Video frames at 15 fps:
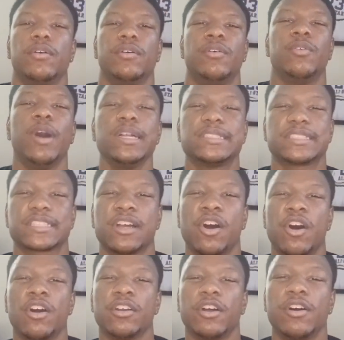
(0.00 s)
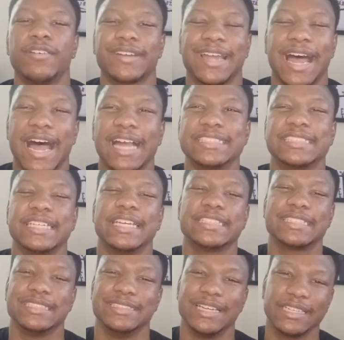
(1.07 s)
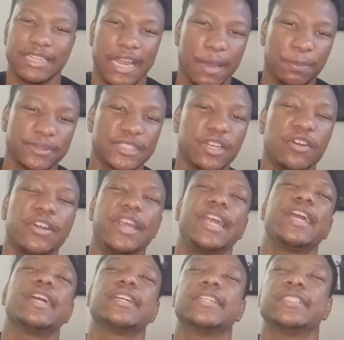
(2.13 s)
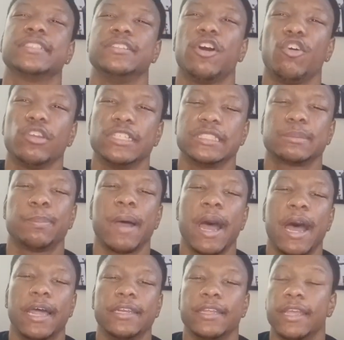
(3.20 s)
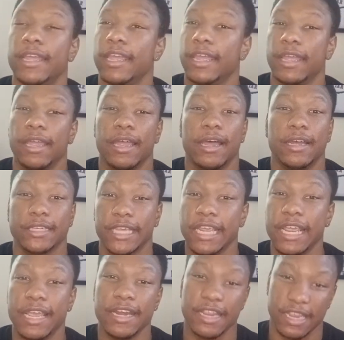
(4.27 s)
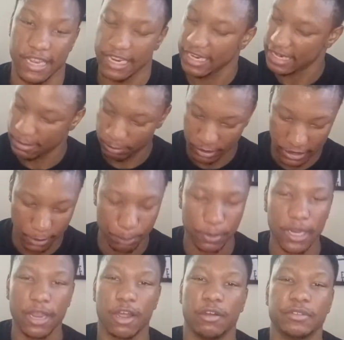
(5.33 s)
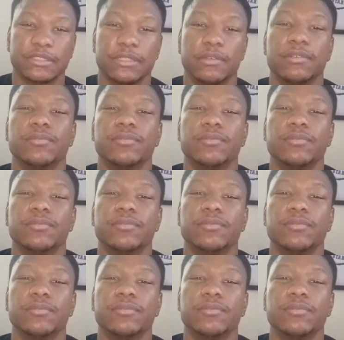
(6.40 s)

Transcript: What's going on, guys? It's another episode here of Nolan's Pod. Again, NBA playoffs.